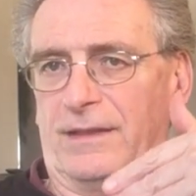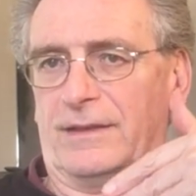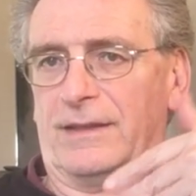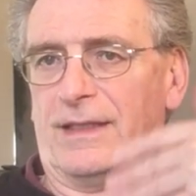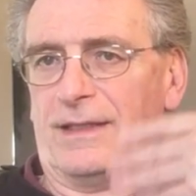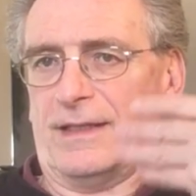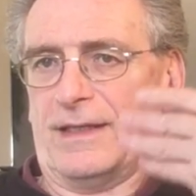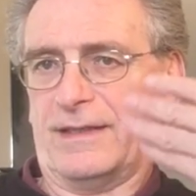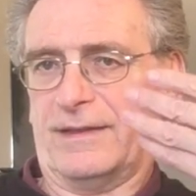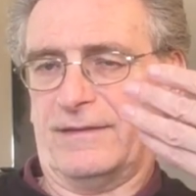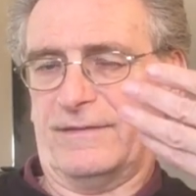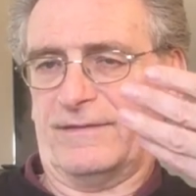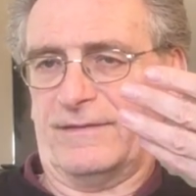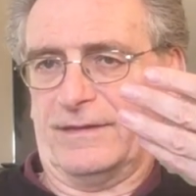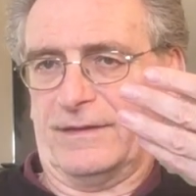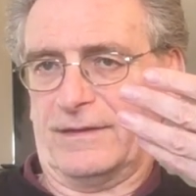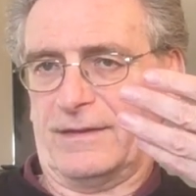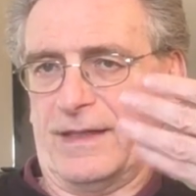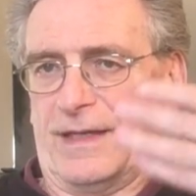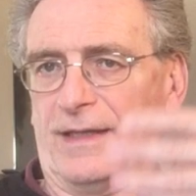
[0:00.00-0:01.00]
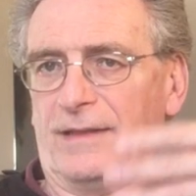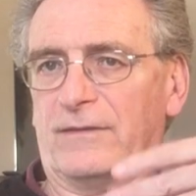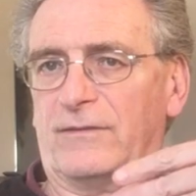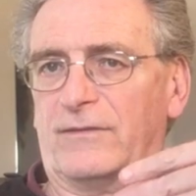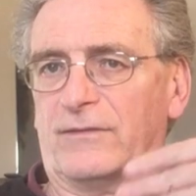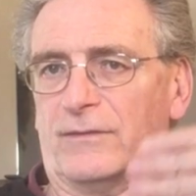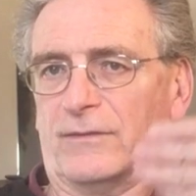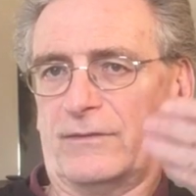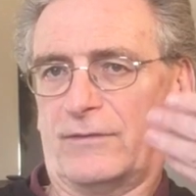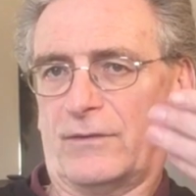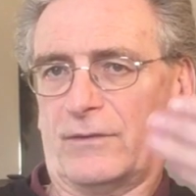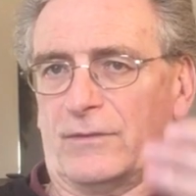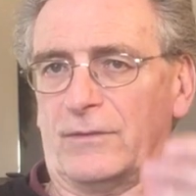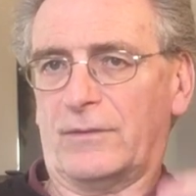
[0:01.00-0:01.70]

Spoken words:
analyze it, answers your